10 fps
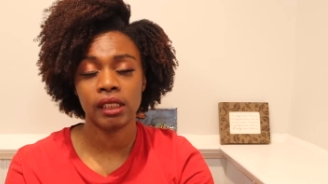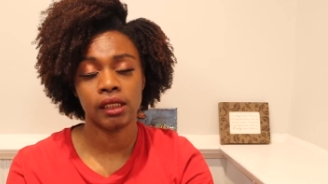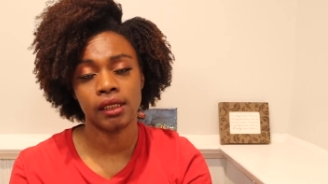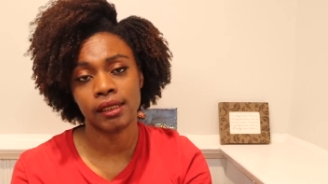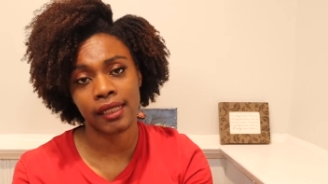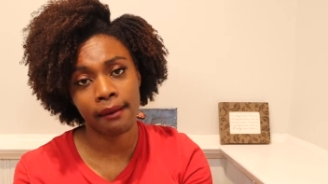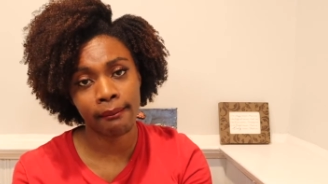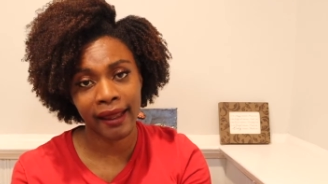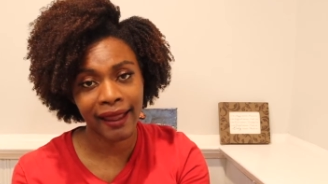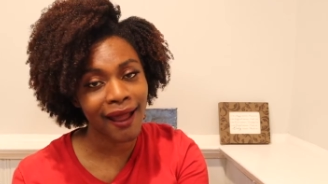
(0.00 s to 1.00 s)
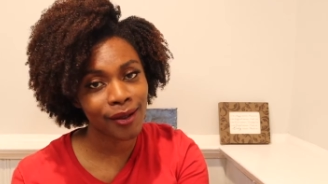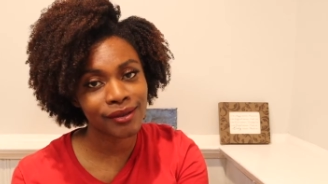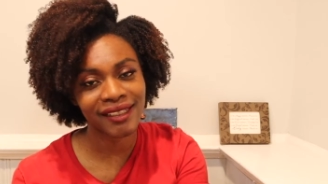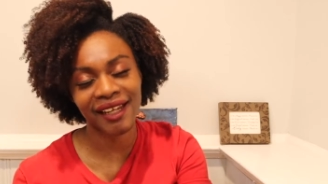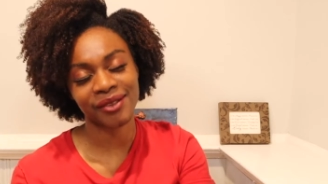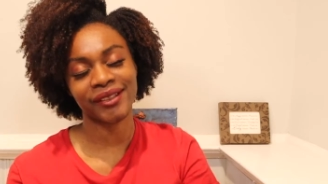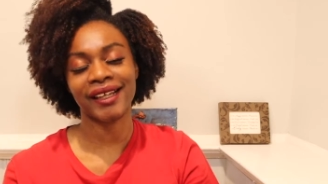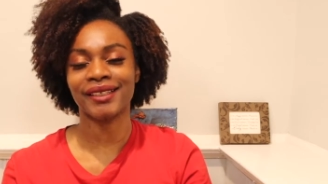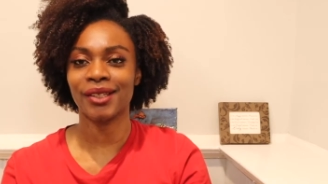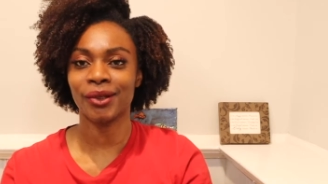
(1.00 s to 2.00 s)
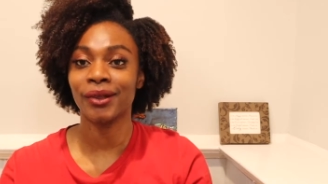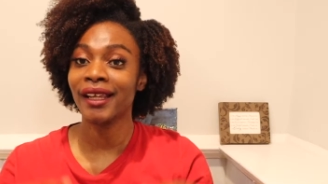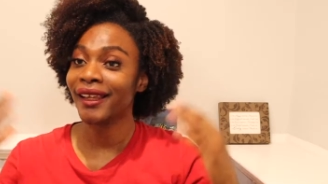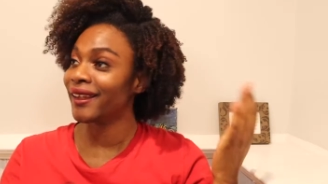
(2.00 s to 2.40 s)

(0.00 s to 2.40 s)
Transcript: it's just at my house and as you guys know